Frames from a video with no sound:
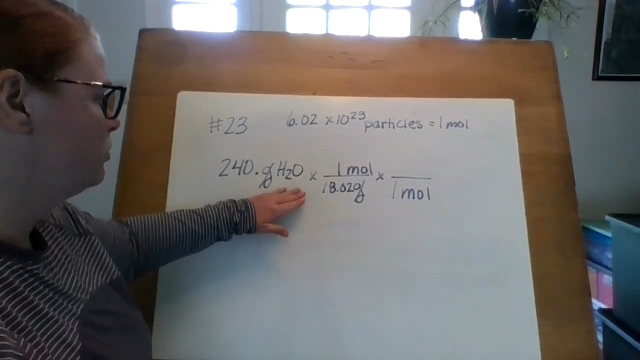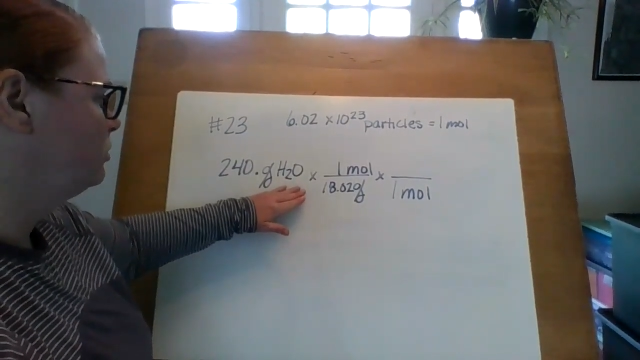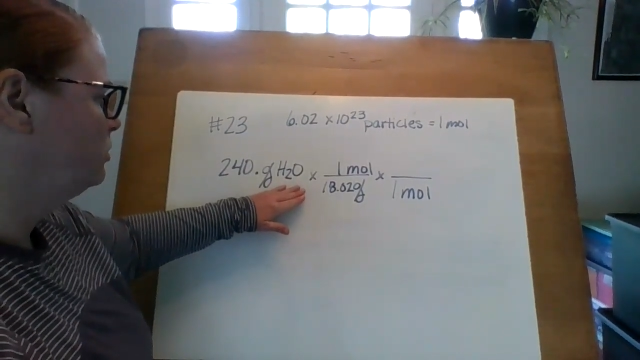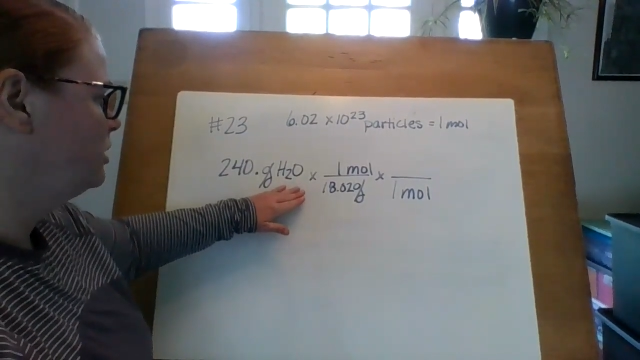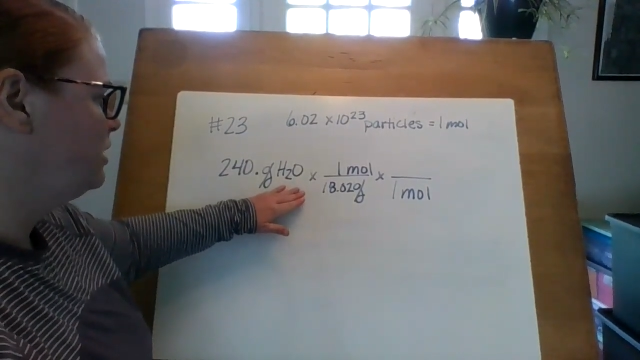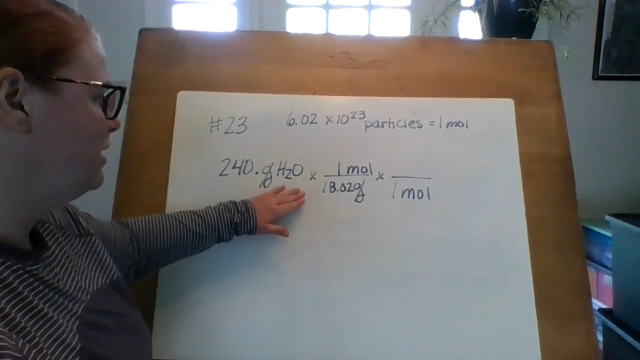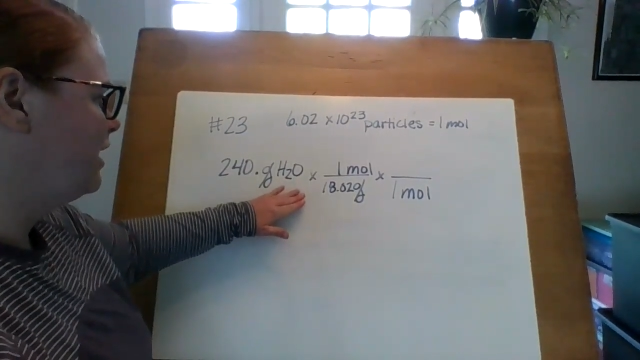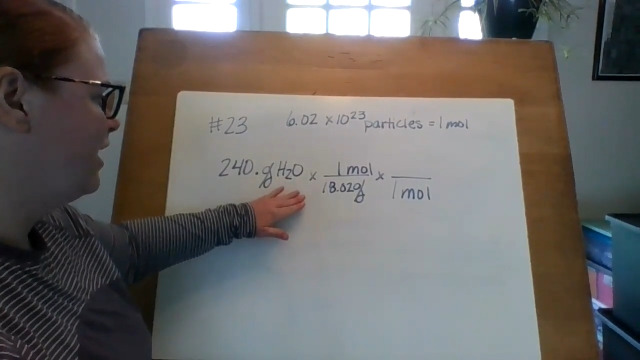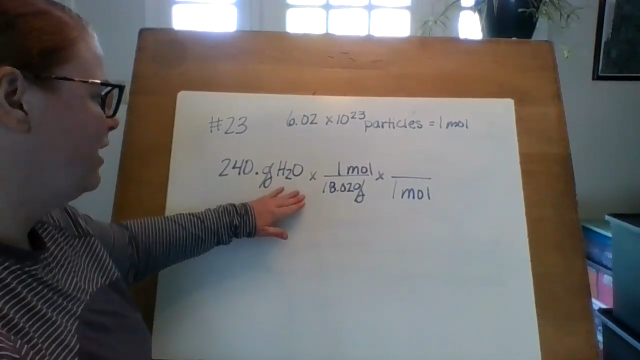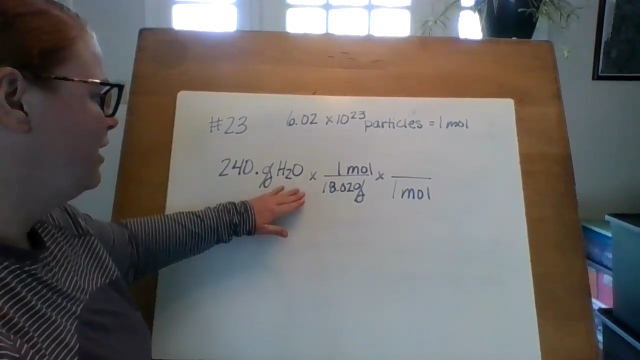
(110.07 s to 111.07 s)
we're looking
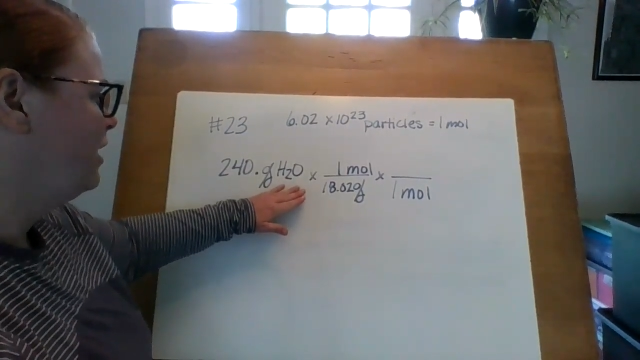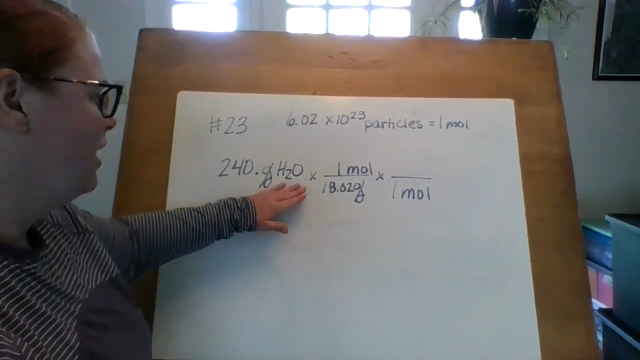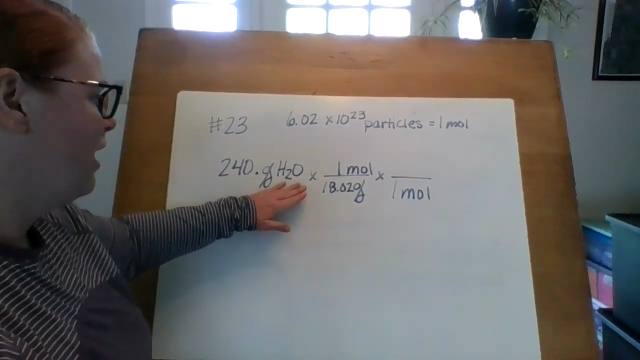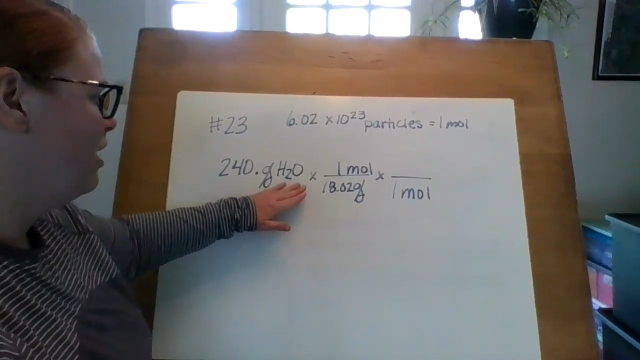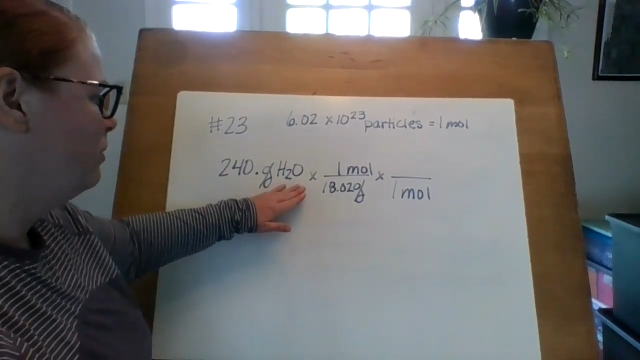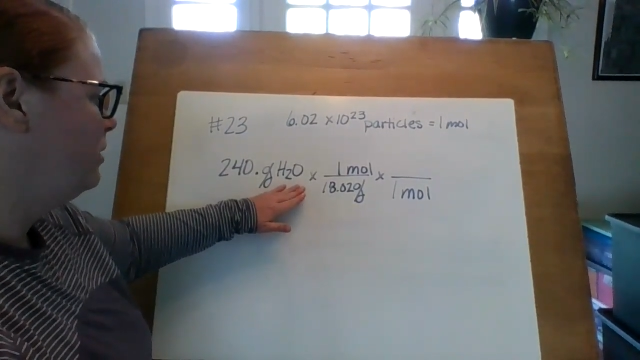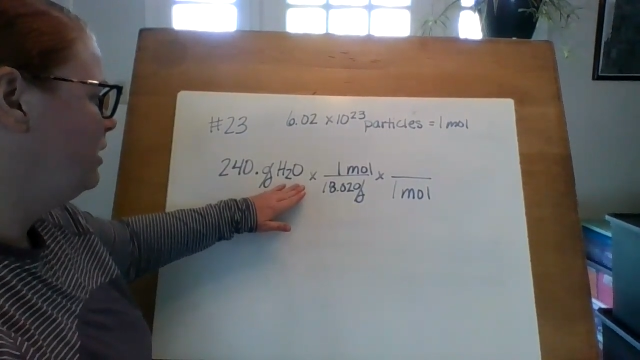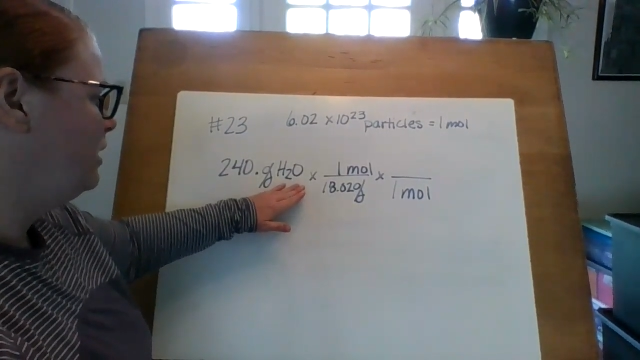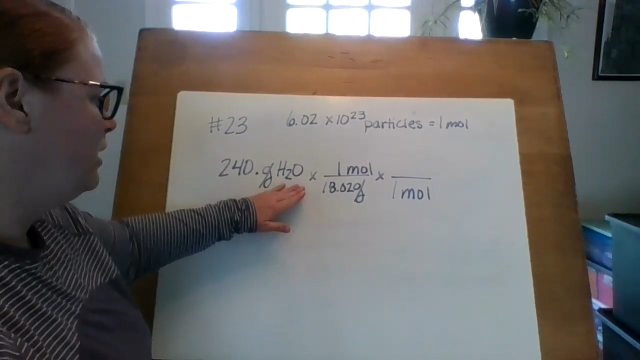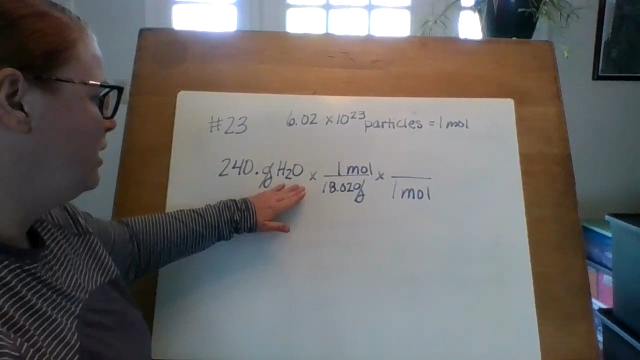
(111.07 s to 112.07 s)
at how
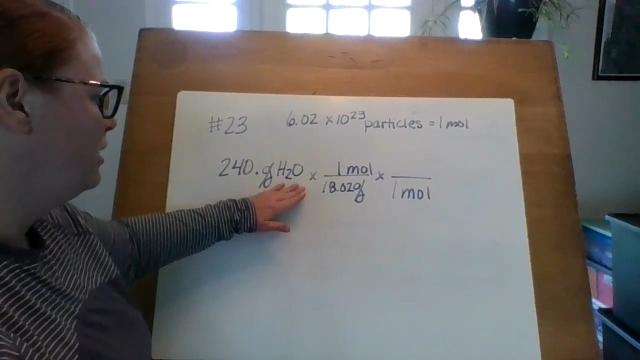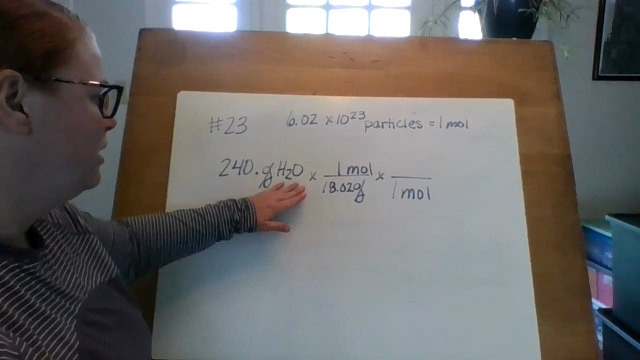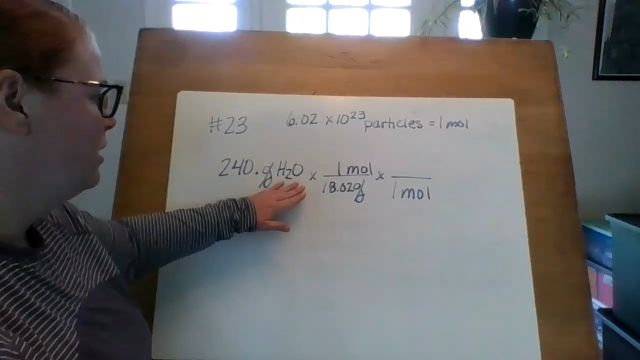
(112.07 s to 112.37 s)
many